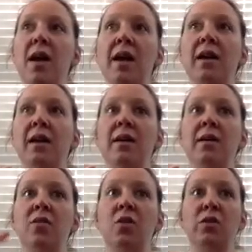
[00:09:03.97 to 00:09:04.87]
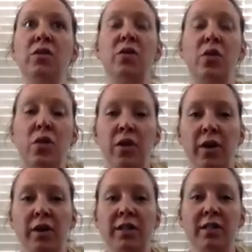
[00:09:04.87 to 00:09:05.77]
And those
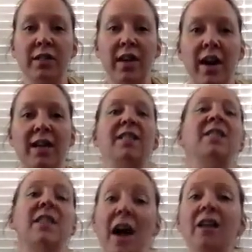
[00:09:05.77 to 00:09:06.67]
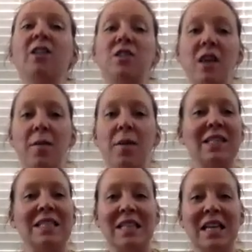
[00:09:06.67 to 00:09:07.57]
cords, I detach them
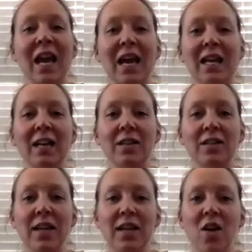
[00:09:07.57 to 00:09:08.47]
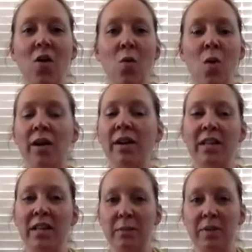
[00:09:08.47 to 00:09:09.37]
at the end because I don't want to
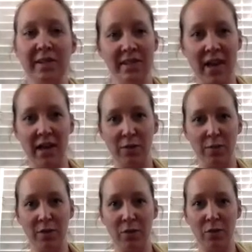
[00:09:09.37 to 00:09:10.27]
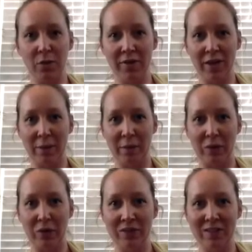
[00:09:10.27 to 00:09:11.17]
keep an attachment with that
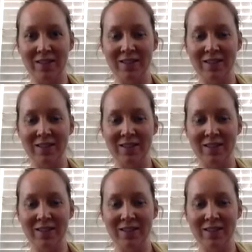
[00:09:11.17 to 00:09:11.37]
person.